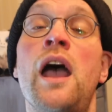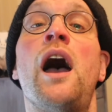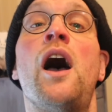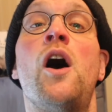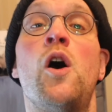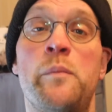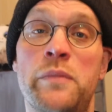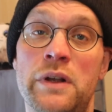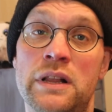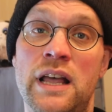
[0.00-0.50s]

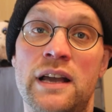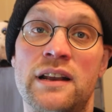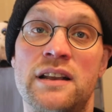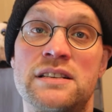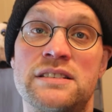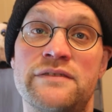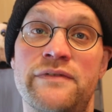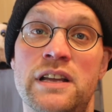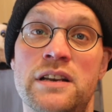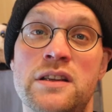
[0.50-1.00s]
I hope you like
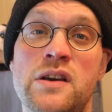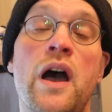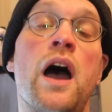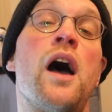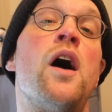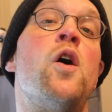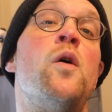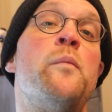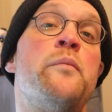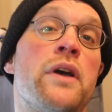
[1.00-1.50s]
this video.
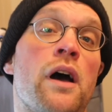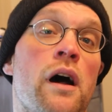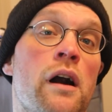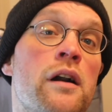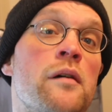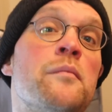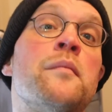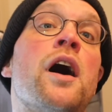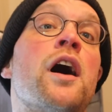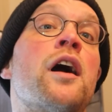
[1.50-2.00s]
I hope you
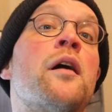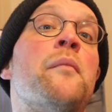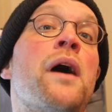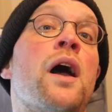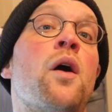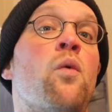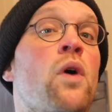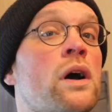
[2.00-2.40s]
are among my